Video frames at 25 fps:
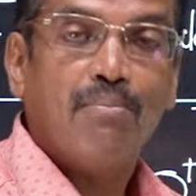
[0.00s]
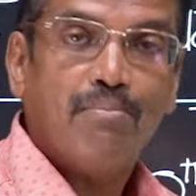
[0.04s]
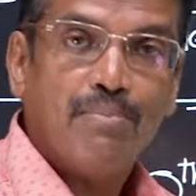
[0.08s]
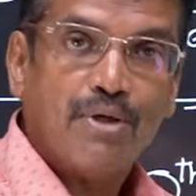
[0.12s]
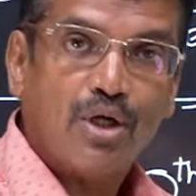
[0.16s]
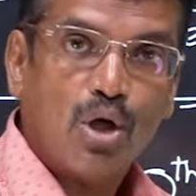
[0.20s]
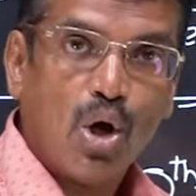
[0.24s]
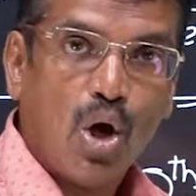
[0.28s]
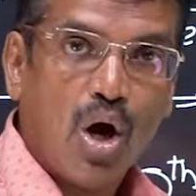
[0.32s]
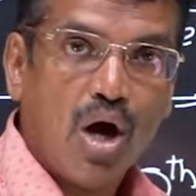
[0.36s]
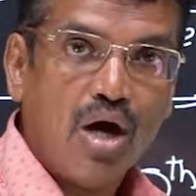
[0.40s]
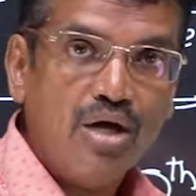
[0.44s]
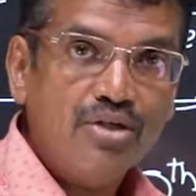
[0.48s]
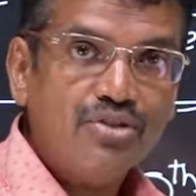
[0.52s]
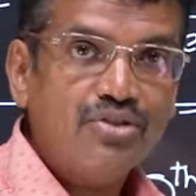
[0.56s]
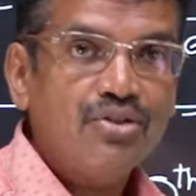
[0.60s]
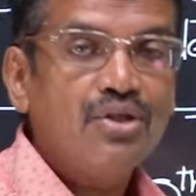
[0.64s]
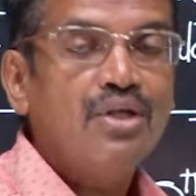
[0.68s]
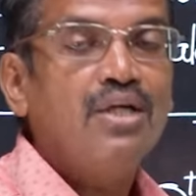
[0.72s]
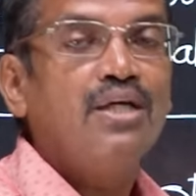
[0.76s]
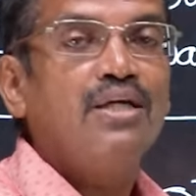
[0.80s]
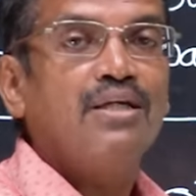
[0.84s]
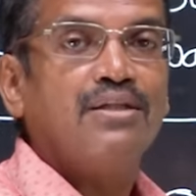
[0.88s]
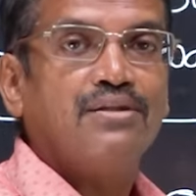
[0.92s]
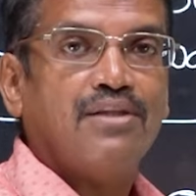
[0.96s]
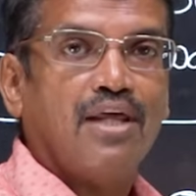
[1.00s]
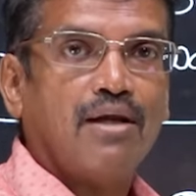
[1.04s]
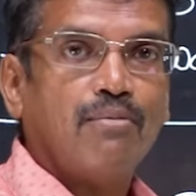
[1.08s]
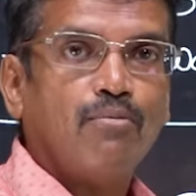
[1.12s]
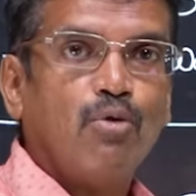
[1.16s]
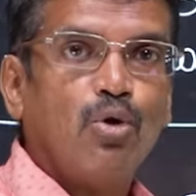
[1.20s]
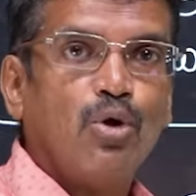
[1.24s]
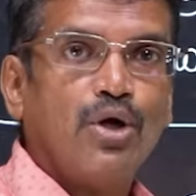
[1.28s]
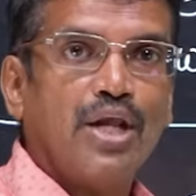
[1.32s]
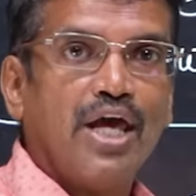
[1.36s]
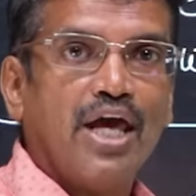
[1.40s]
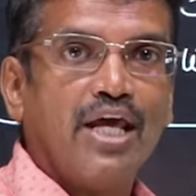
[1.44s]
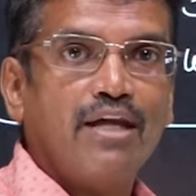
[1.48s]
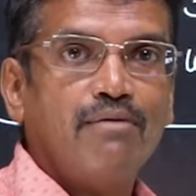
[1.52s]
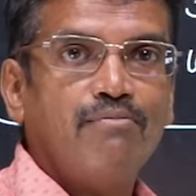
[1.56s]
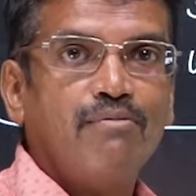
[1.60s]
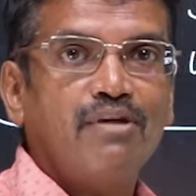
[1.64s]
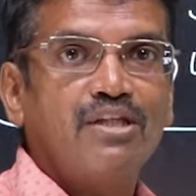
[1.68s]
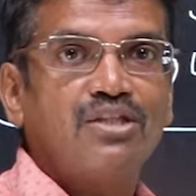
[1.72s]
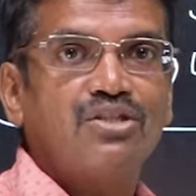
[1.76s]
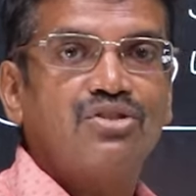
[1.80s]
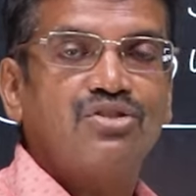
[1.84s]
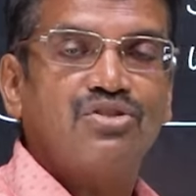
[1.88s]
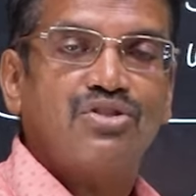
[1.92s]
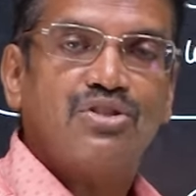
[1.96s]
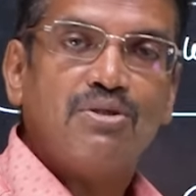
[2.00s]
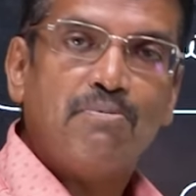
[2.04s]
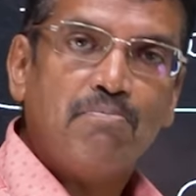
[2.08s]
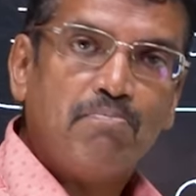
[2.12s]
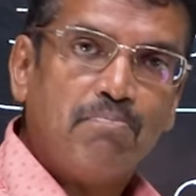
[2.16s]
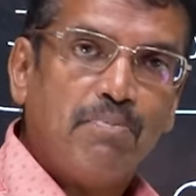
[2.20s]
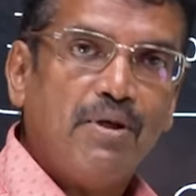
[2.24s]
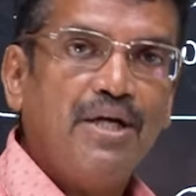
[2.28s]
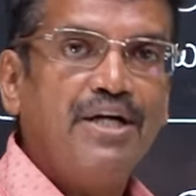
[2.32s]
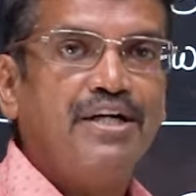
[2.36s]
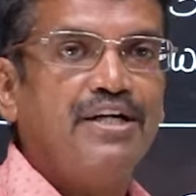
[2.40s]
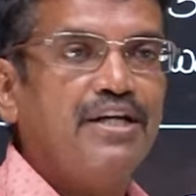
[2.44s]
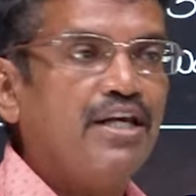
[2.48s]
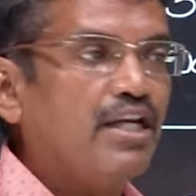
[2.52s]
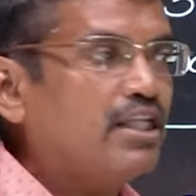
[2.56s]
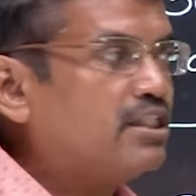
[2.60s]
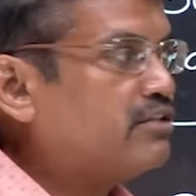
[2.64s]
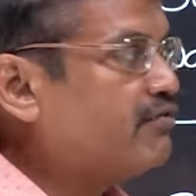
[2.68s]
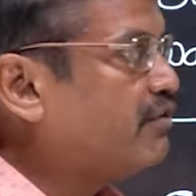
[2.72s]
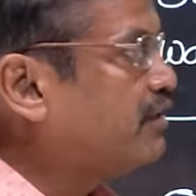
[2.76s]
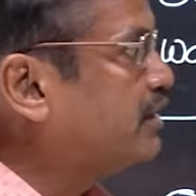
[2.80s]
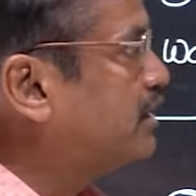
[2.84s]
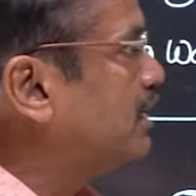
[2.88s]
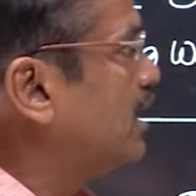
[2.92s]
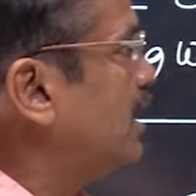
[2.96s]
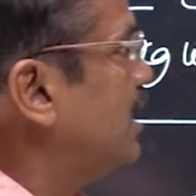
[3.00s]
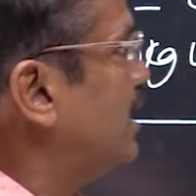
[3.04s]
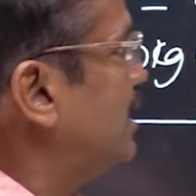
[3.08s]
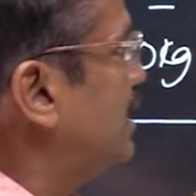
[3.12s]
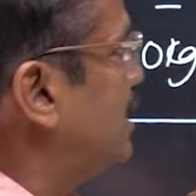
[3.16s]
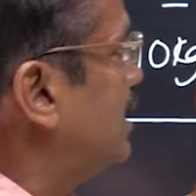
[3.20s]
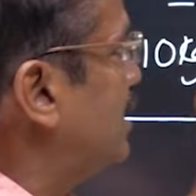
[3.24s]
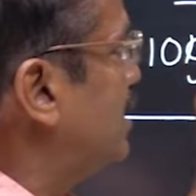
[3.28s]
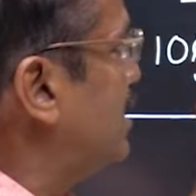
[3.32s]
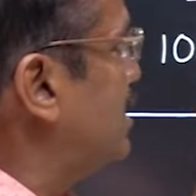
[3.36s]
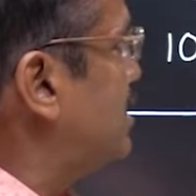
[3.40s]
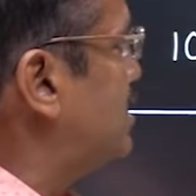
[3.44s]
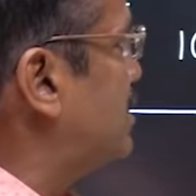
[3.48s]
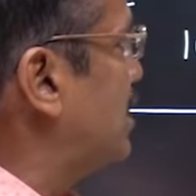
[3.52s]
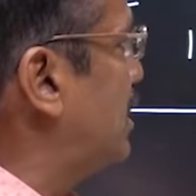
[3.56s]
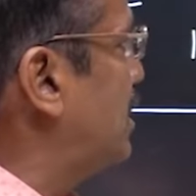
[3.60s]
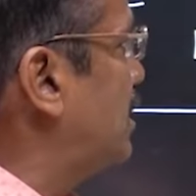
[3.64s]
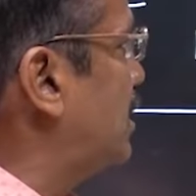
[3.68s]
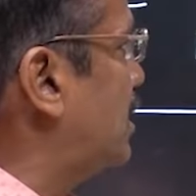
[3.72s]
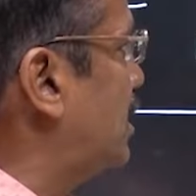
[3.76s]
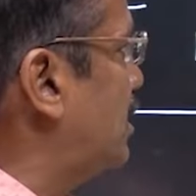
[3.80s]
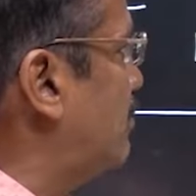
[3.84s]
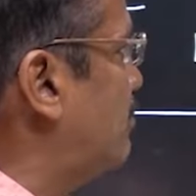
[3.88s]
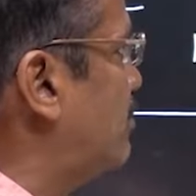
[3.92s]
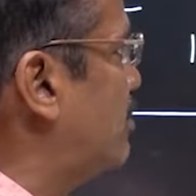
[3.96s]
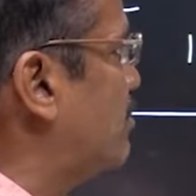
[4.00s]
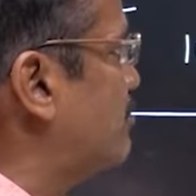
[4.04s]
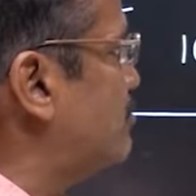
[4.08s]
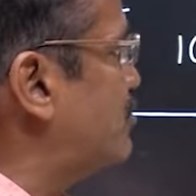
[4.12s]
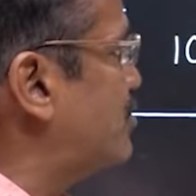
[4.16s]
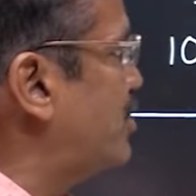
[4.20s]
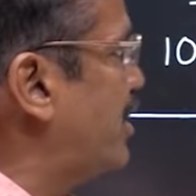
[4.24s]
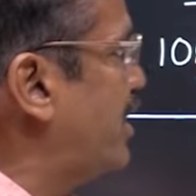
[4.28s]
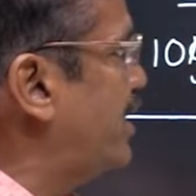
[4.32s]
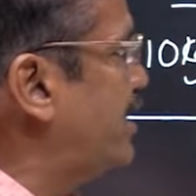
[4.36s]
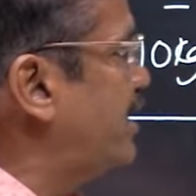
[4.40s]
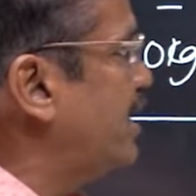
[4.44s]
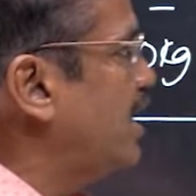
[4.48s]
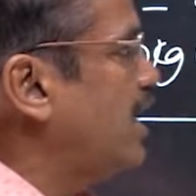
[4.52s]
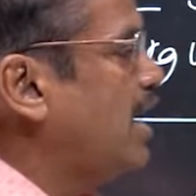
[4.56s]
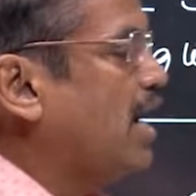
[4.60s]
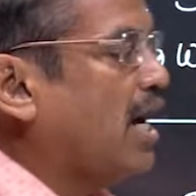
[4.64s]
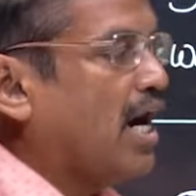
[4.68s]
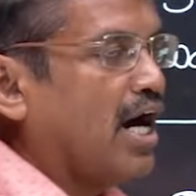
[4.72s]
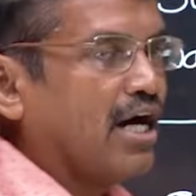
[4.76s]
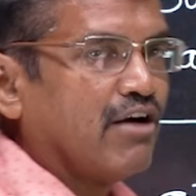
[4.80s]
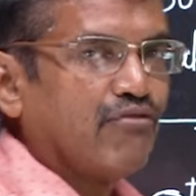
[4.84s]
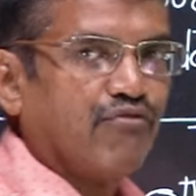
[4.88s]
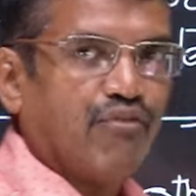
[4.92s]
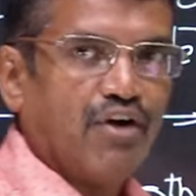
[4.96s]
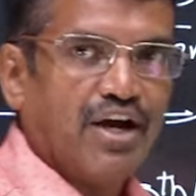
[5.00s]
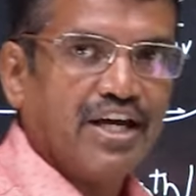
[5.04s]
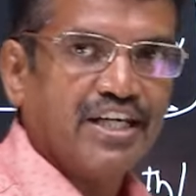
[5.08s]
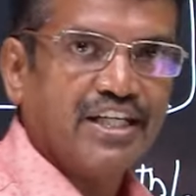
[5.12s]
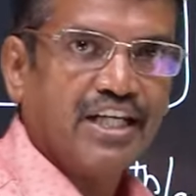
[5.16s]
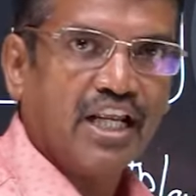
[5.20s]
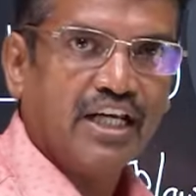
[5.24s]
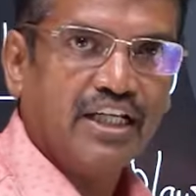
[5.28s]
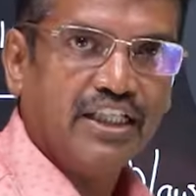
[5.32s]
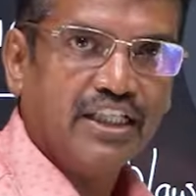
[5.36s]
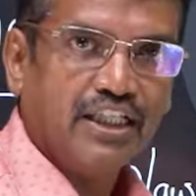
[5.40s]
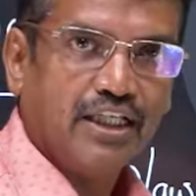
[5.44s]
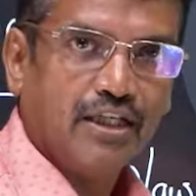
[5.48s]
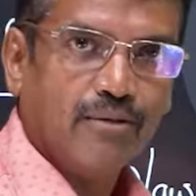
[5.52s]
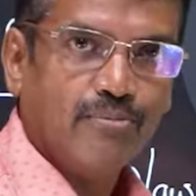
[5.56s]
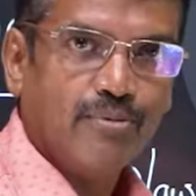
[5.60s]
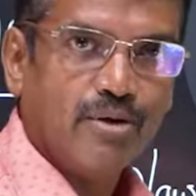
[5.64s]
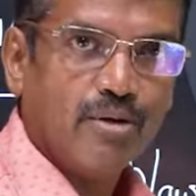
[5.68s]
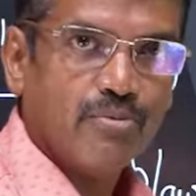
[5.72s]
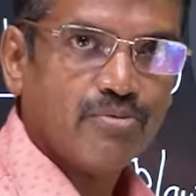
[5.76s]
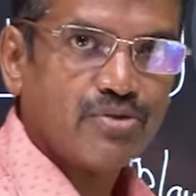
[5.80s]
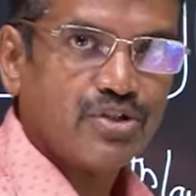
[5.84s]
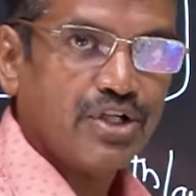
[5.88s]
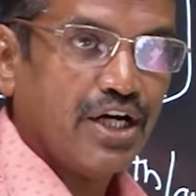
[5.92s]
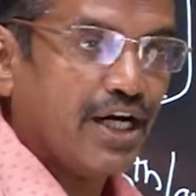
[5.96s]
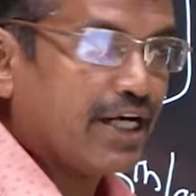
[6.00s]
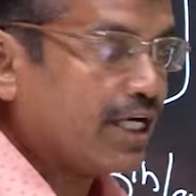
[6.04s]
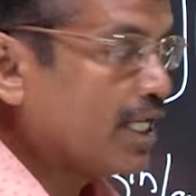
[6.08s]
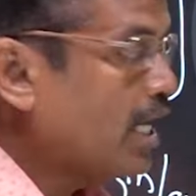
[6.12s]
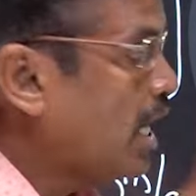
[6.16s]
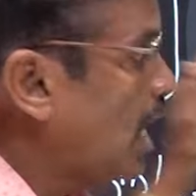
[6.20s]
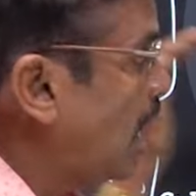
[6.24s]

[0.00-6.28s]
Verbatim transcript: because thermodynamics simply deals with initial equilibrium state and final equilibrium state.